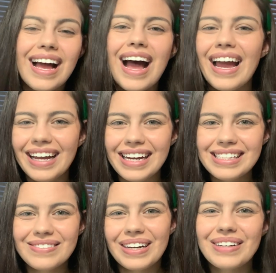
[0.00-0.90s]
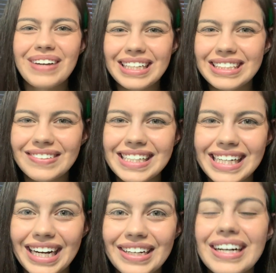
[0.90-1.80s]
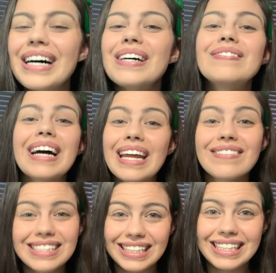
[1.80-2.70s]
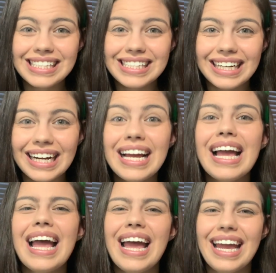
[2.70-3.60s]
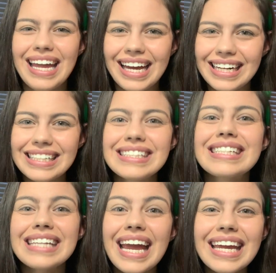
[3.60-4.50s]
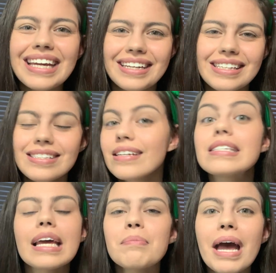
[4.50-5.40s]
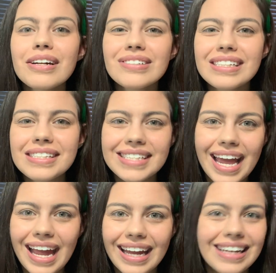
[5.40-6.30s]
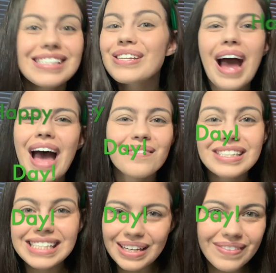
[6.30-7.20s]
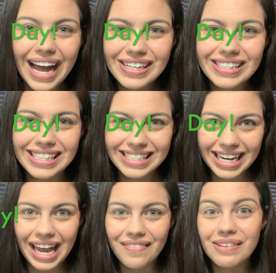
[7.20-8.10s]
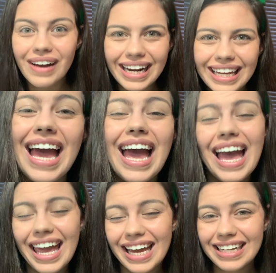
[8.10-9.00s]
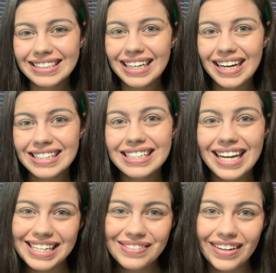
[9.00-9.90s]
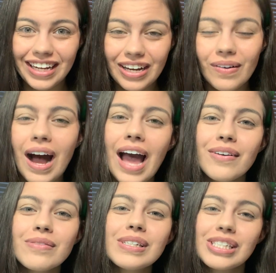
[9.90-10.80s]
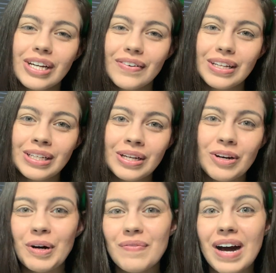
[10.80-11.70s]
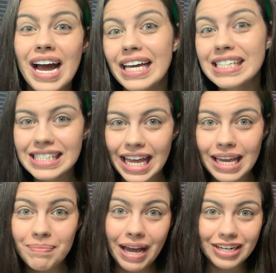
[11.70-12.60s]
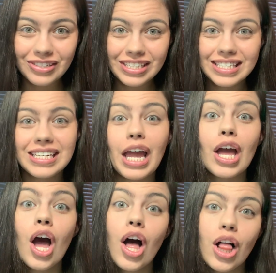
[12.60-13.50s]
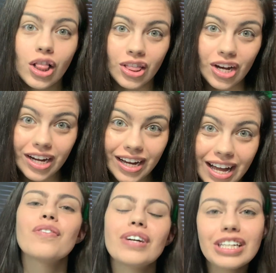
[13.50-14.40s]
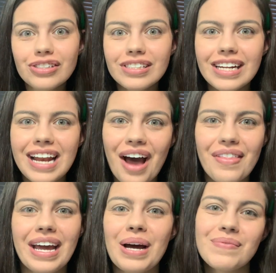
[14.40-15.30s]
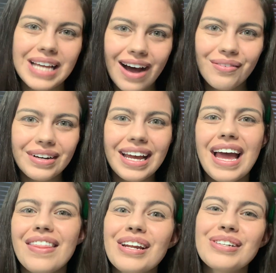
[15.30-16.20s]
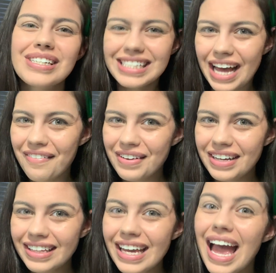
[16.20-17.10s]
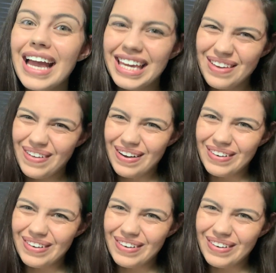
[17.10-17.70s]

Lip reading: Hi guys, welcome back to my channel. My name is Alyssa and today is St. Patrick's Day. So happy St. Patrick's Day everybody. And on today's video, I will be showing you my St. Patrick's Day look. So if you're interested in how that comes out, then you should definitely keep on